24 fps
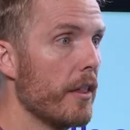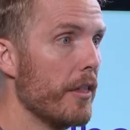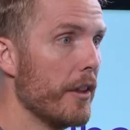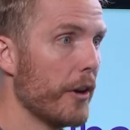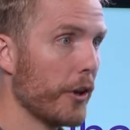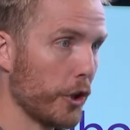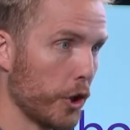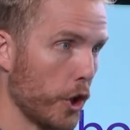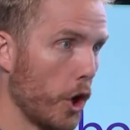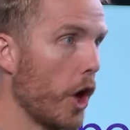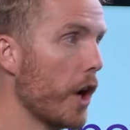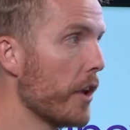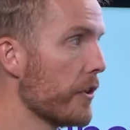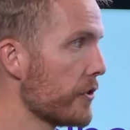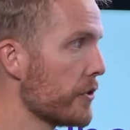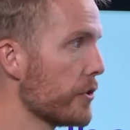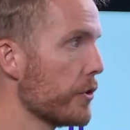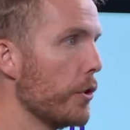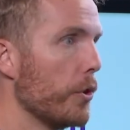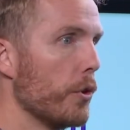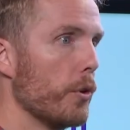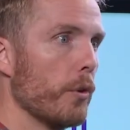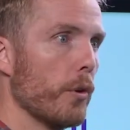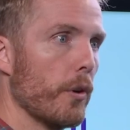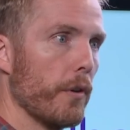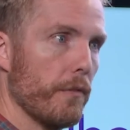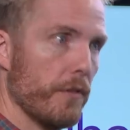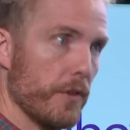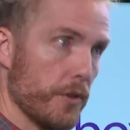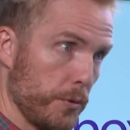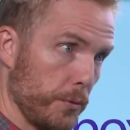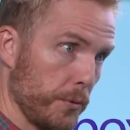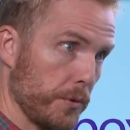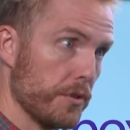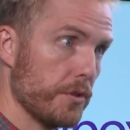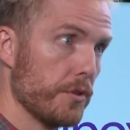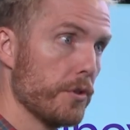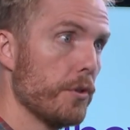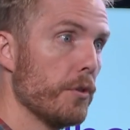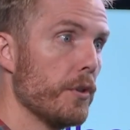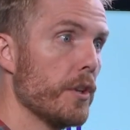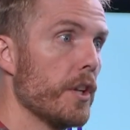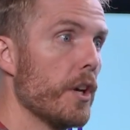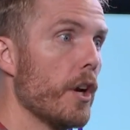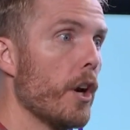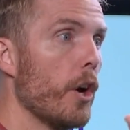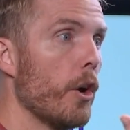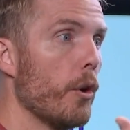their console or Visual
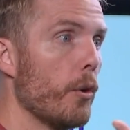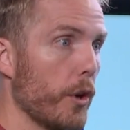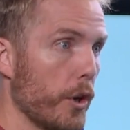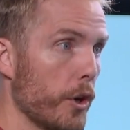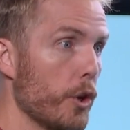Studio okay.